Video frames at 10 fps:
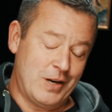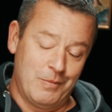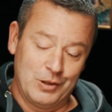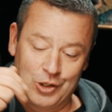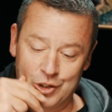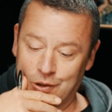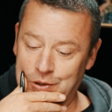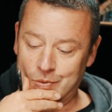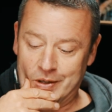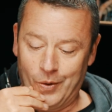doubt we'll touch on
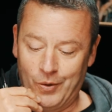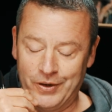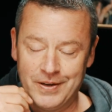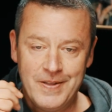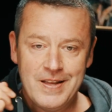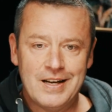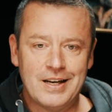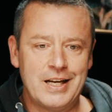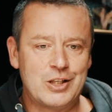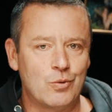as we go on
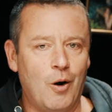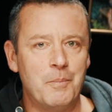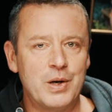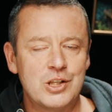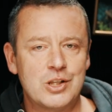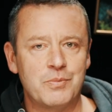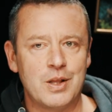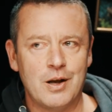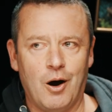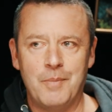later on, but it's
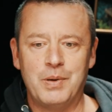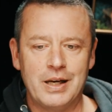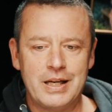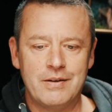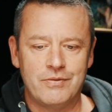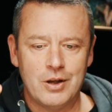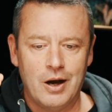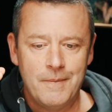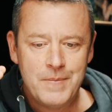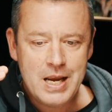something that I believe
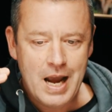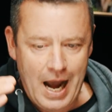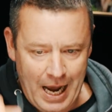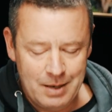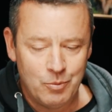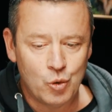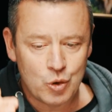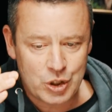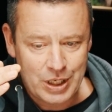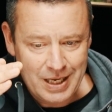that
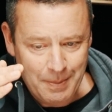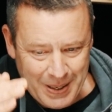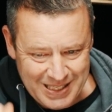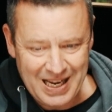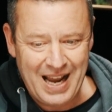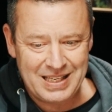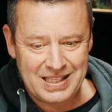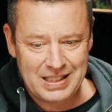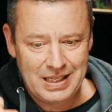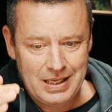animals
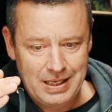possess